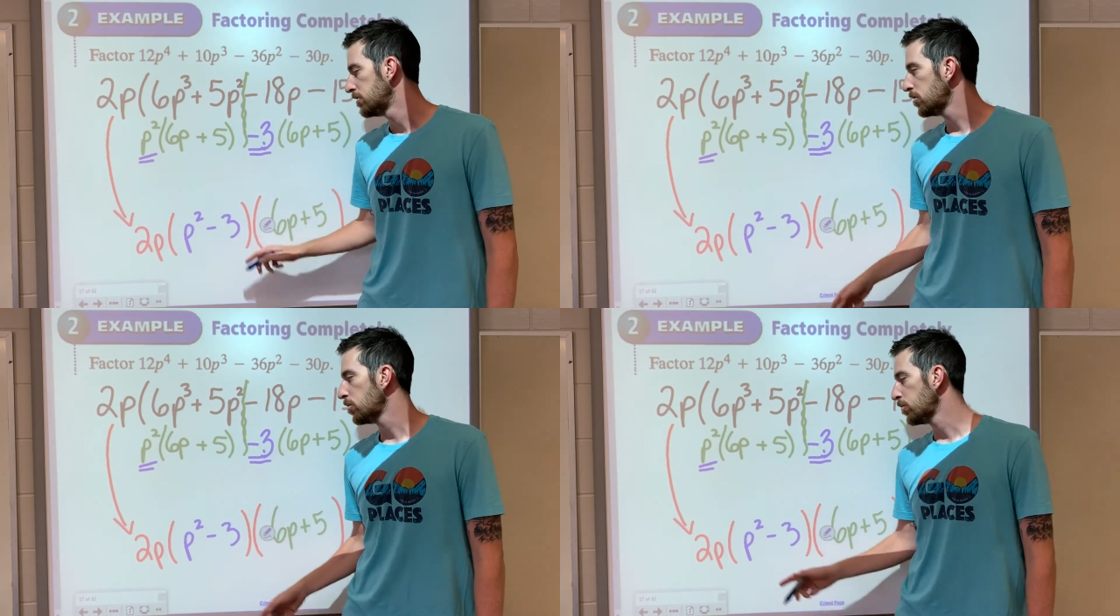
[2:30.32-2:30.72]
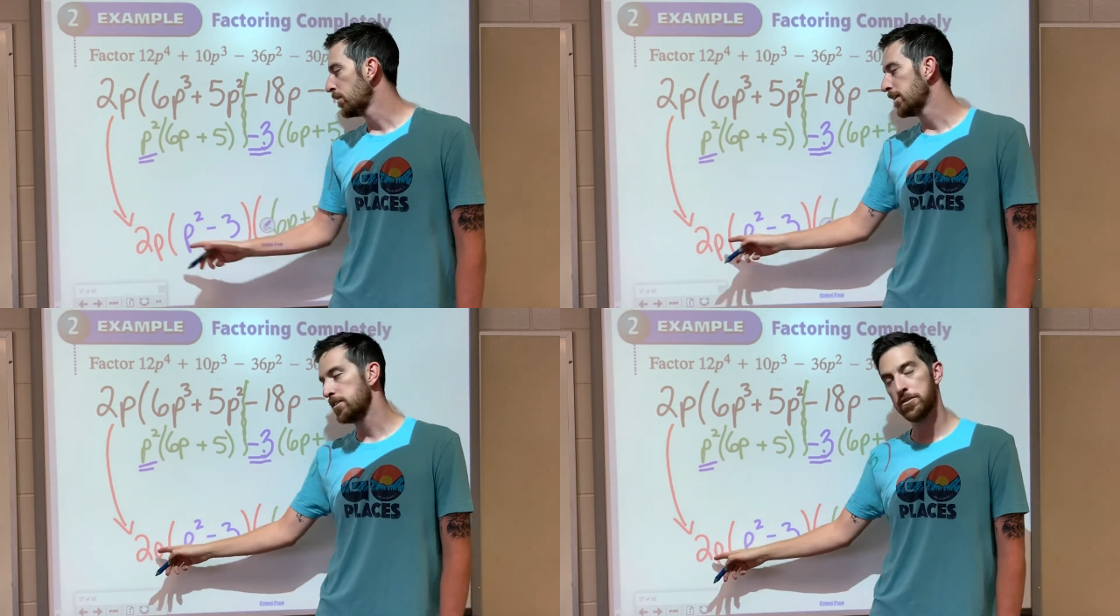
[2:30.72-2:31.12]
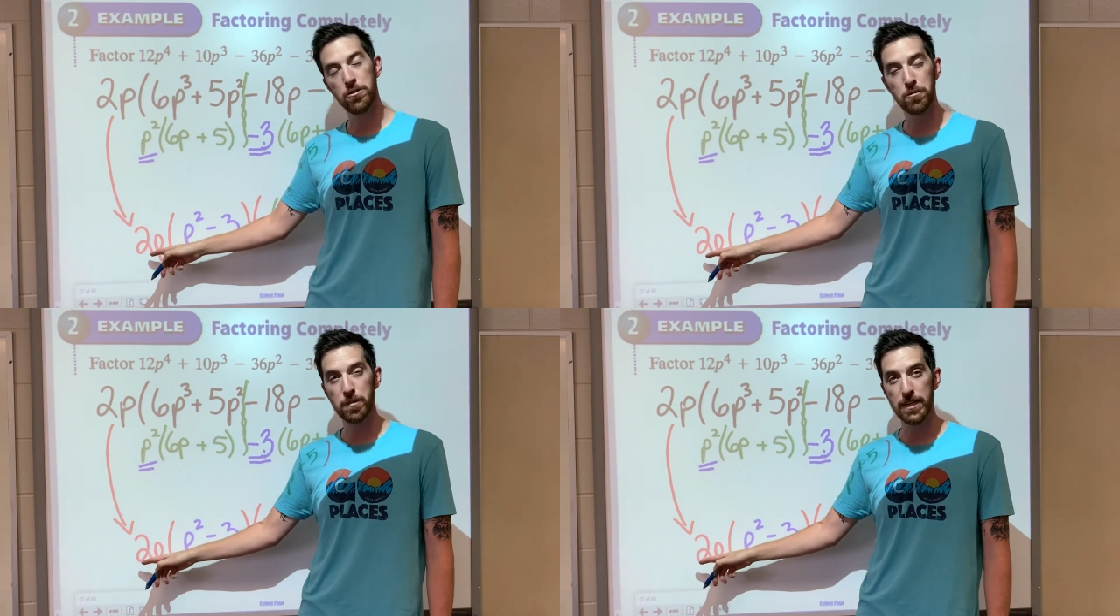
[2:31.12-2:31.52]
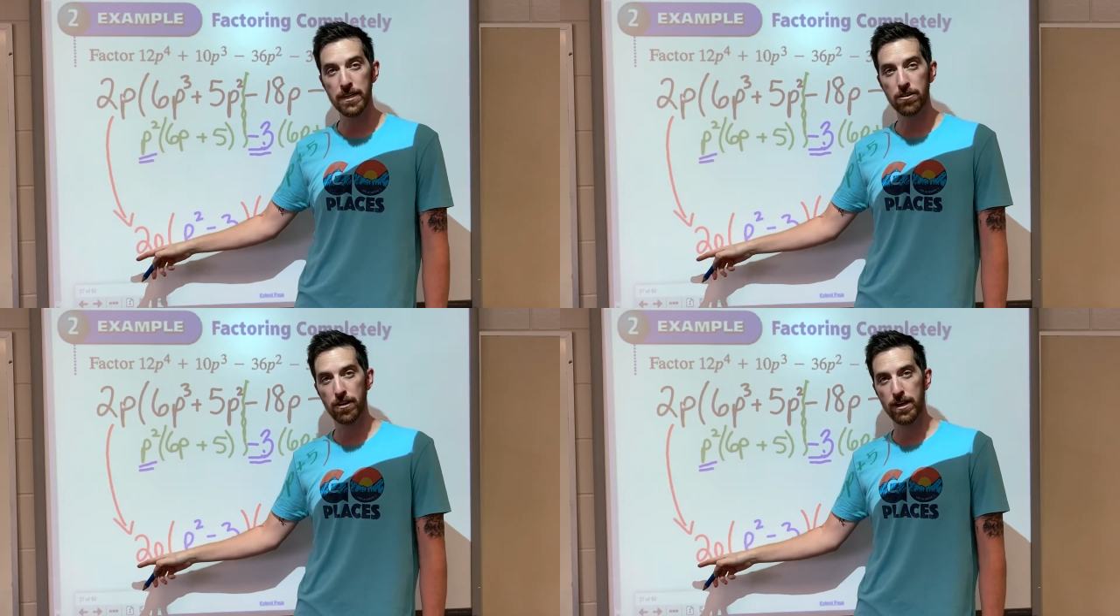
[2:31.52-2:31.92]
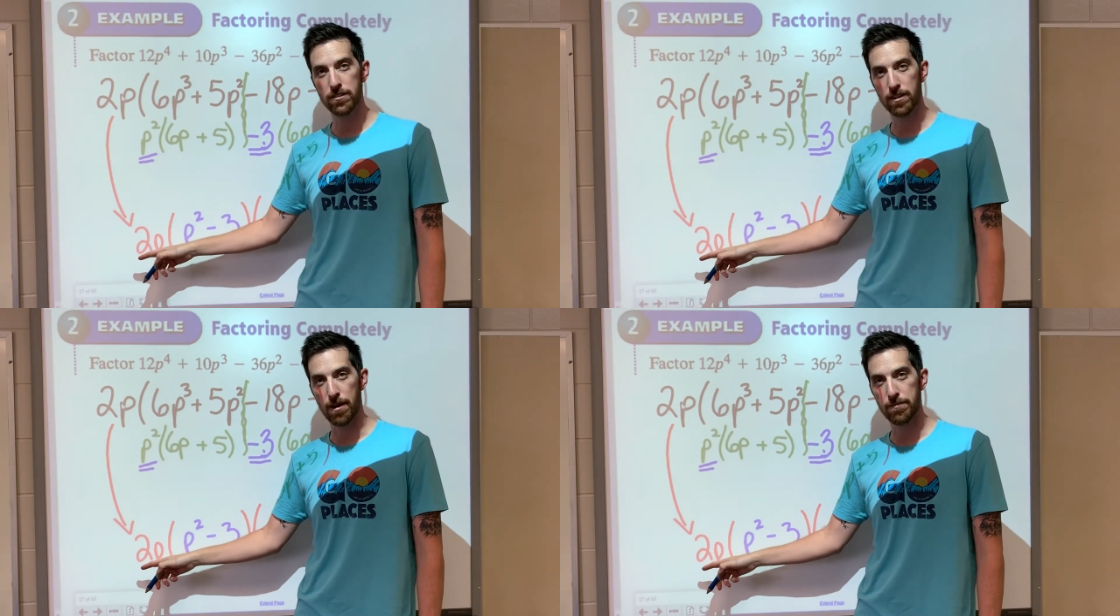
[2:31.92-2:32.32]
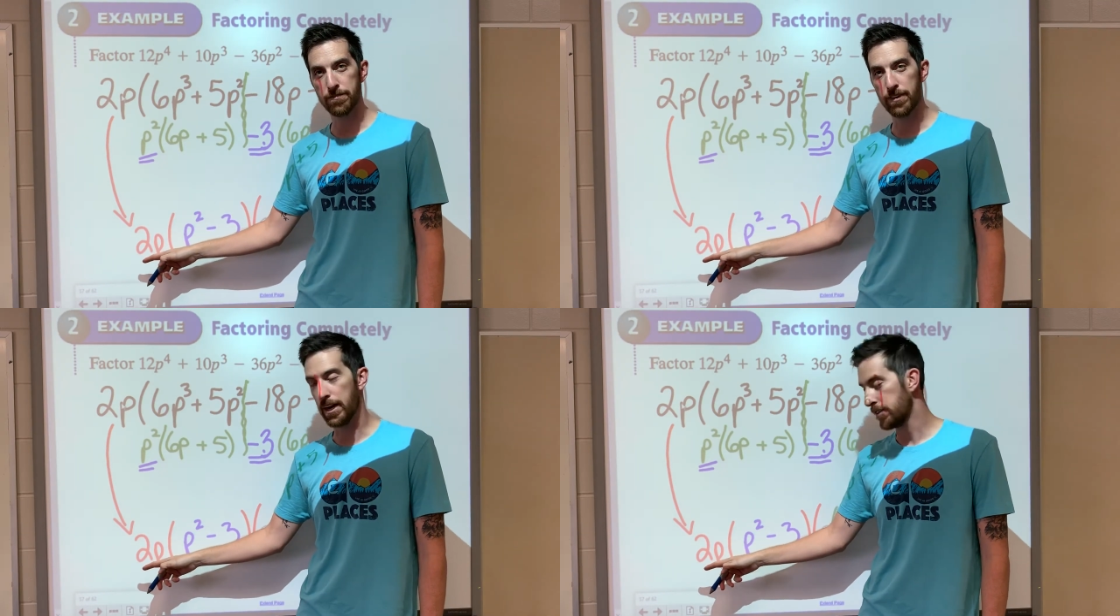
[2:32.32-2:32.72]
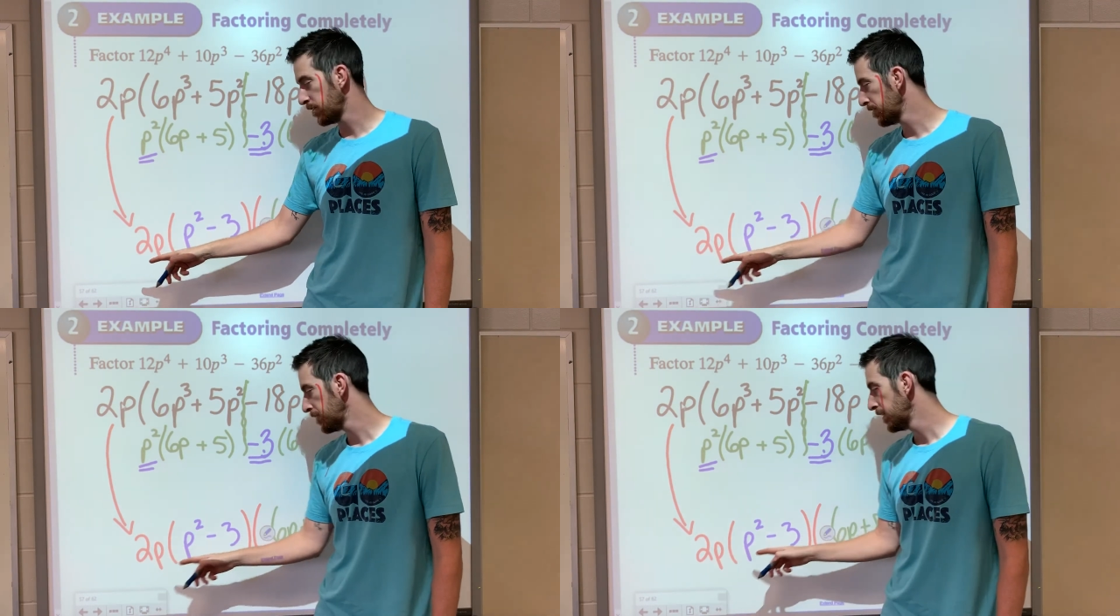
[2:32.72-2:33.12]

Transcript: So we had the 2p, greatest common factor.